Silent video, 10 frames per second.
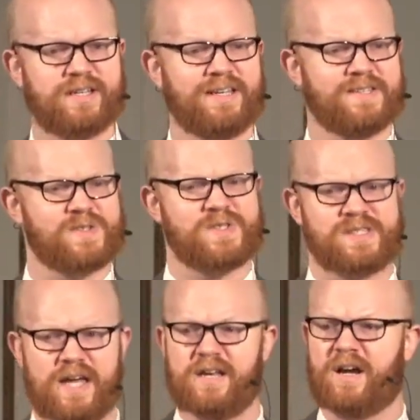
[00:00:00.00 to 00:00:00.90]

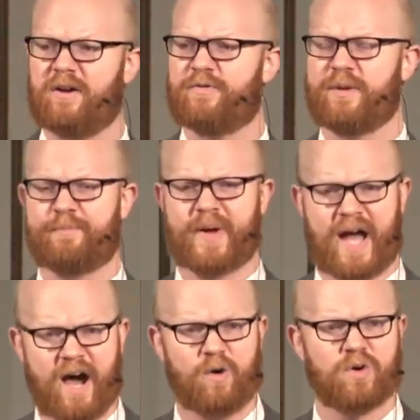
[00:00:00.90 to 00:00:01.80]
instead of the
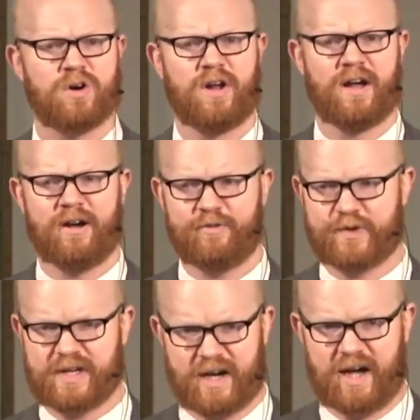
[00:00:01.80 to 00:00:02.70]
power of
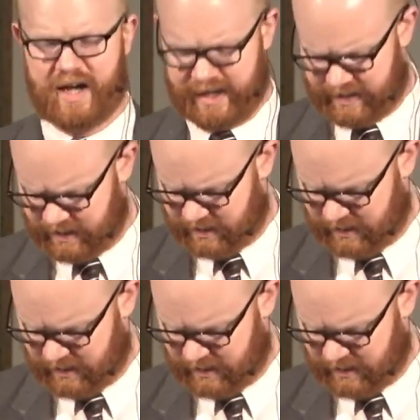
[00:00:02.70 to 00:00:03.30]
God?"